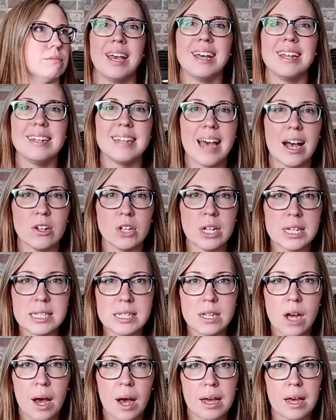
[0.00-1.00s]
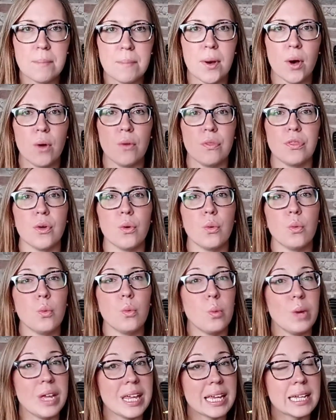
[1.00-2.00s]
Now let's talk about the
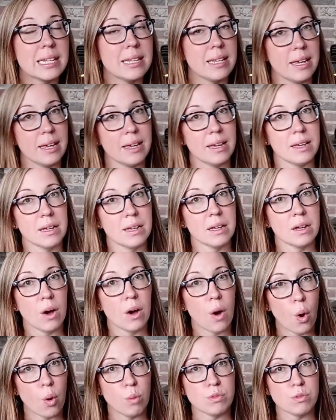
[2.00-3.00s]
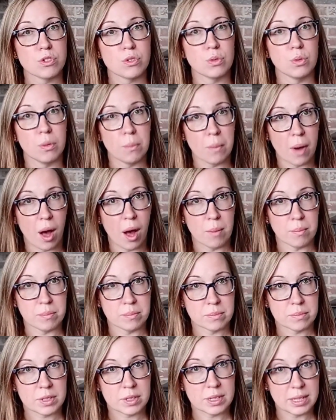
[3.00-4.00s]
weekly homeschool mom
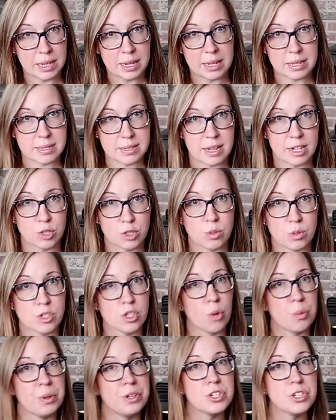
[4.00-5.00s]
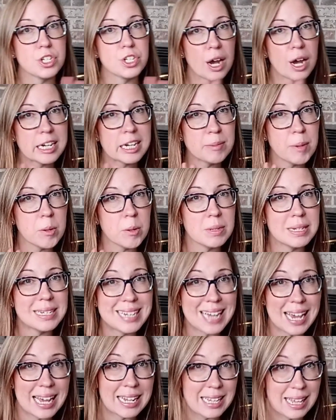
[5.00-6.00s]
cleaning schedule. So we just talked about
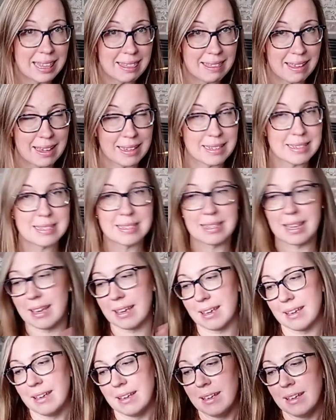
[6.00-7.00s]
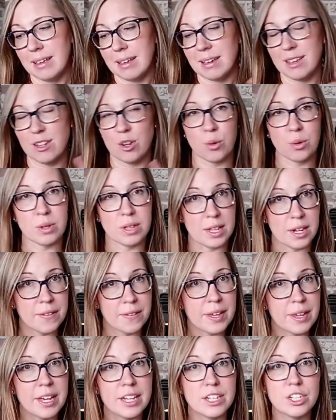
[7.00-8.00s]
daily things like, cleaning the
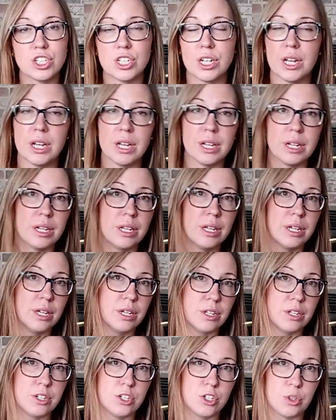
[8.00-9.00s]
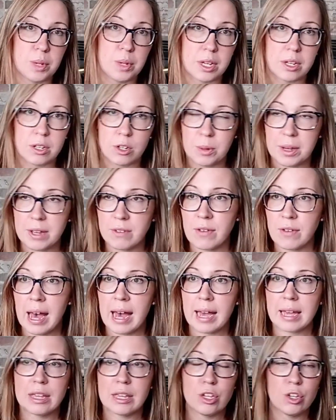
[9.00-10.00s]
kitchen, doing a quick
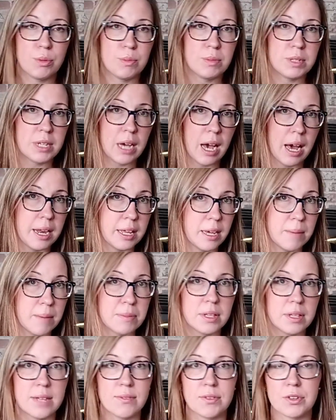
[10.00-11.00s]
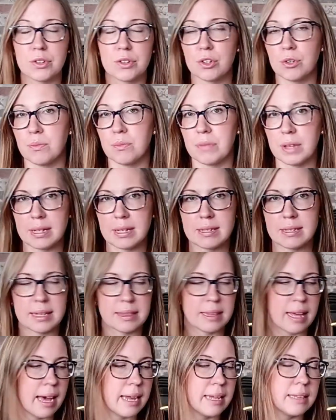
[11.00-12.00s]
vacuum, tidying up the living room, things like
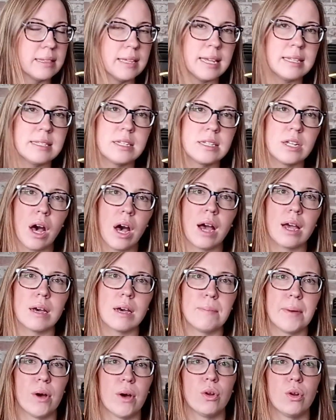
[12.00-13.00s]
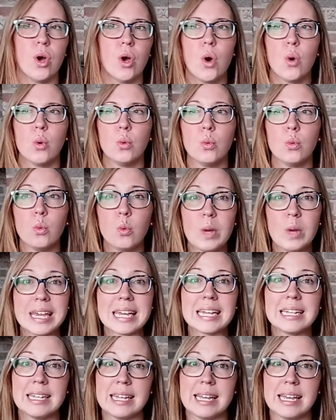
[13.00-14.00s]
that. Let's talk about
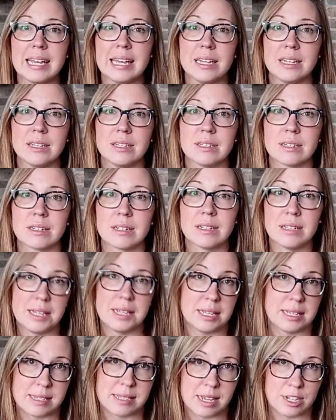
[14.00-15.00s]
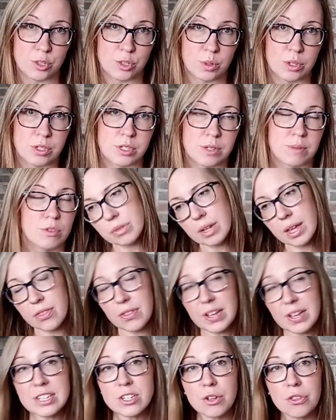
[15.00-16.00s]
weekly cleaning schedules.
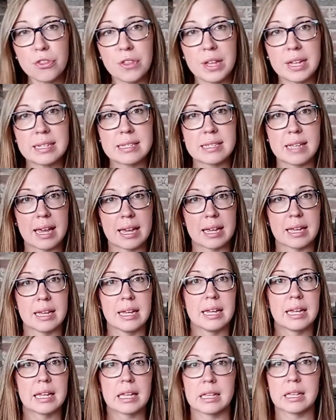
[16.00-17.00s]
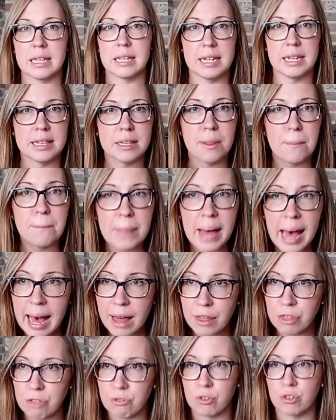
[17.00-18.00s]
These are things like cleaning the
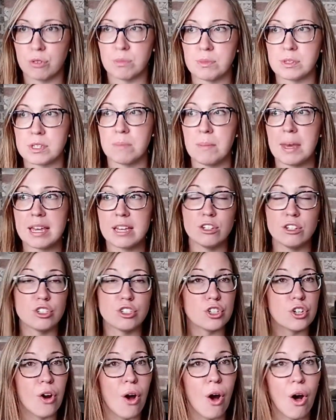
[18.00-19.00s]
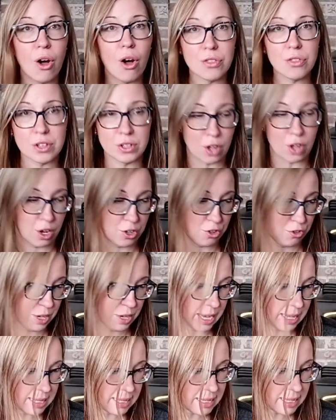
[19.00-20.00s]
bathrooms, making sure all the laundry
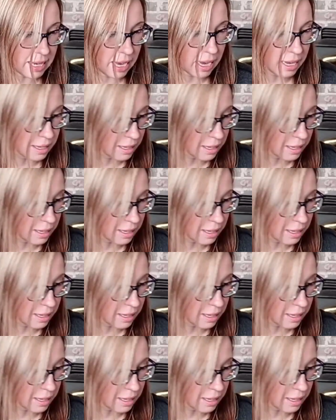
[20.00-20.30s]
gets done,